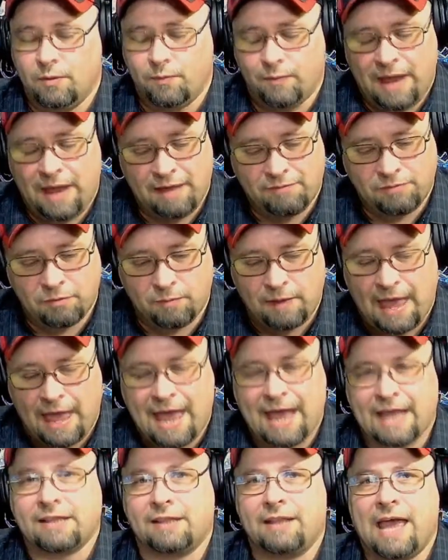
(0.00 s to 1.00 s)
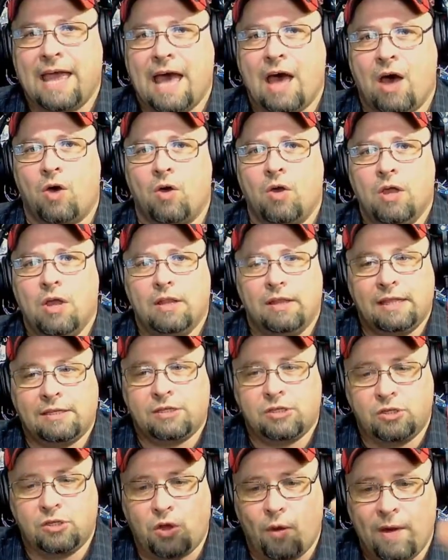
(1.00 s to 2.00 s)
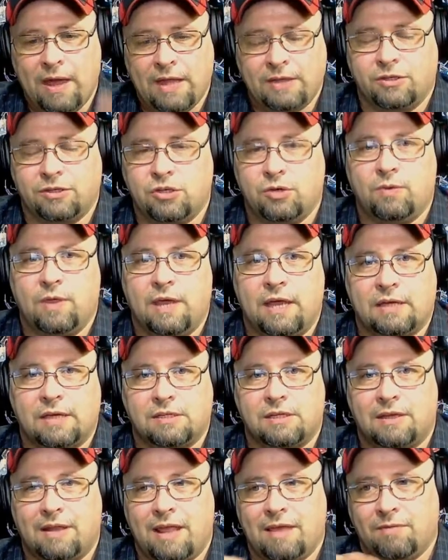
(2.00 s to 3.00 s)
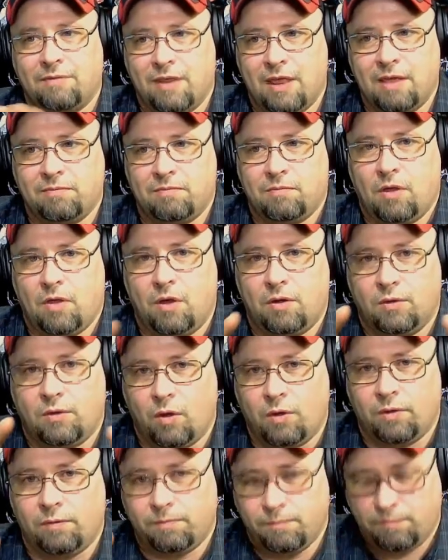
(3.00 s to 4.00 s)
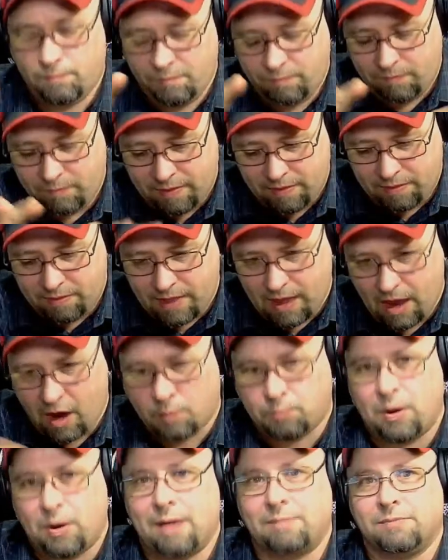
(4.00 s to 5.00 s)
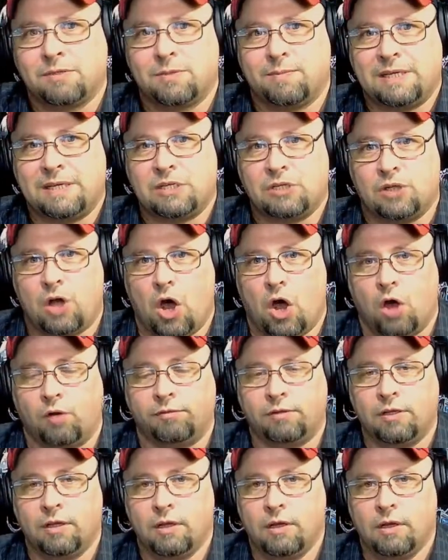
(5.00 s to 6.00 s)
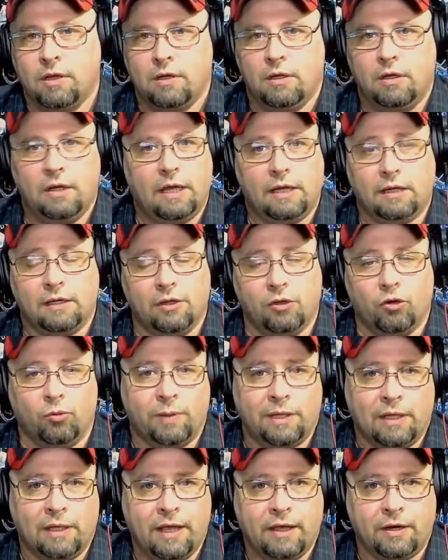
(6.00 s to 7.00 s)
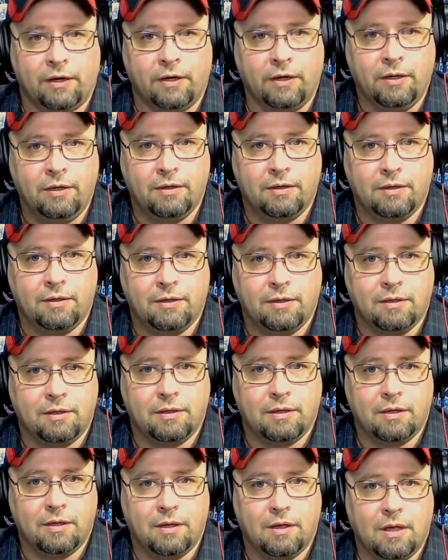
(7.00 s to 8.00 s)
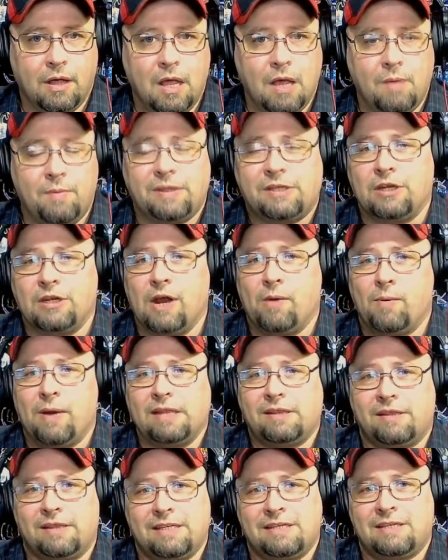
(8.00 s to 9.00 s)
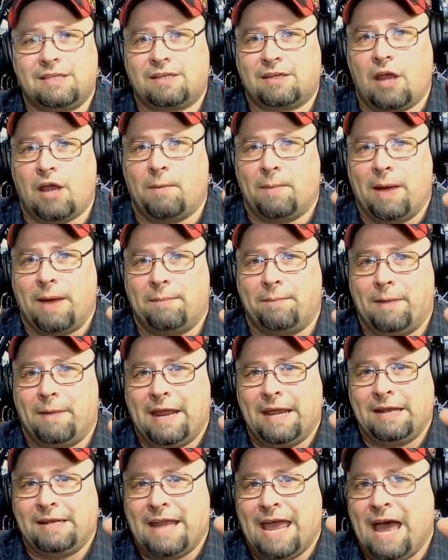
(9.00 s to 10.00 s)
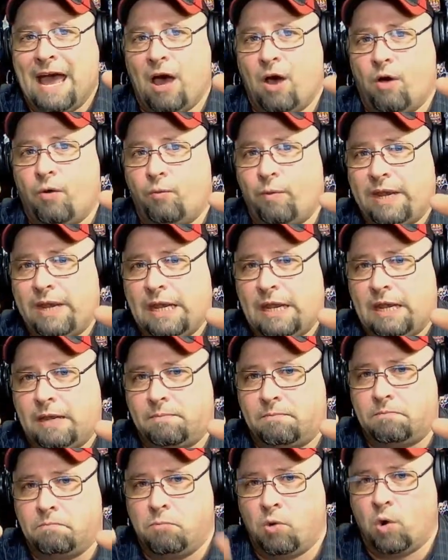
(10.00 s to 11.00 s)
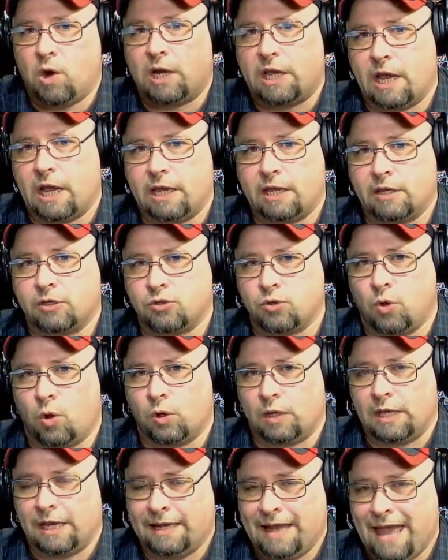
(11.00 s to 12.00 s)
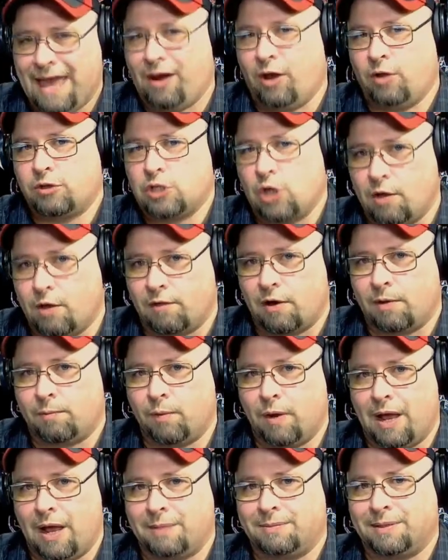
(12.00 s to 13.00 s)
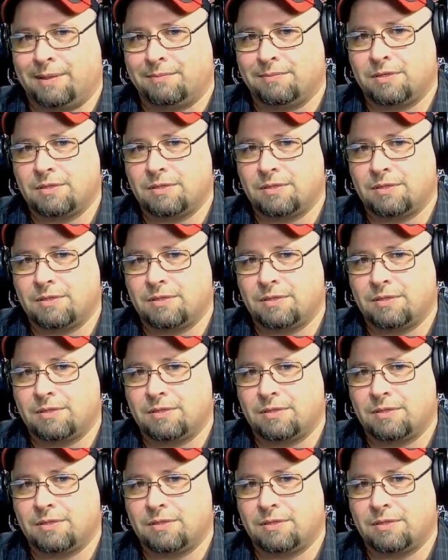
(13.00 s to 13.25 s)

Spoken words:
We have to act now. Let's go ahead and do this. And then our problems will be solved. And a little bit later, but you know what? This come up, and now we need more gun control, and that'll solve our problem.